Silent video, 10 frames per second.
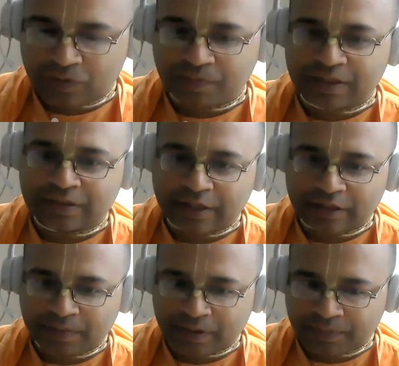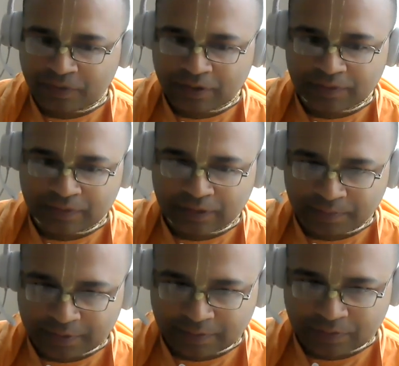So please read the purport,
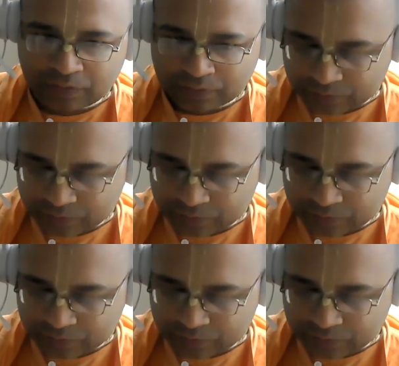Deepak. sir.